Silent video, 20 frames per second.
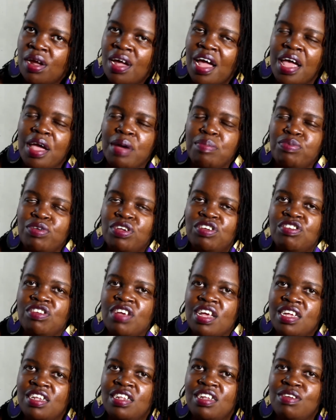I
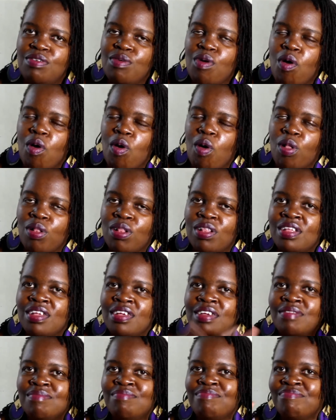appreciate you all.
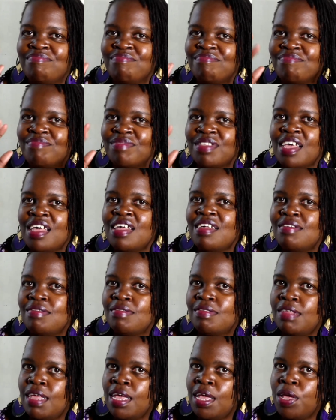
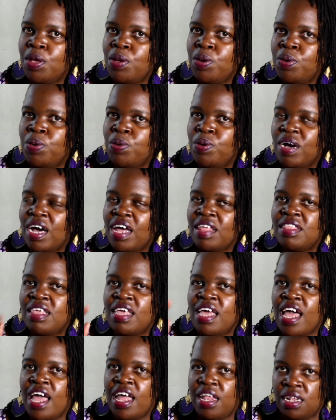See you at
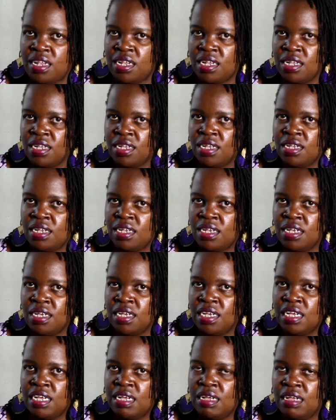the end.
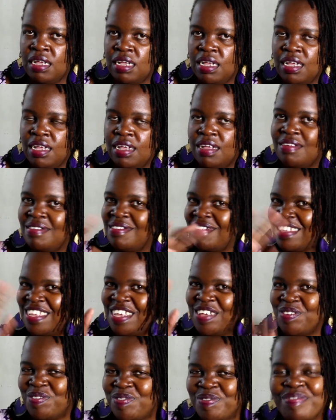
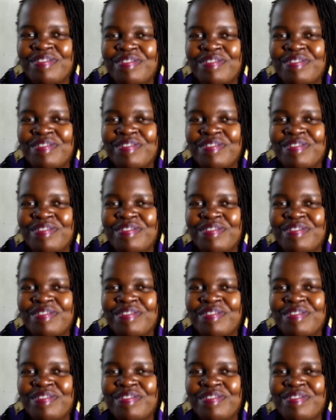See you.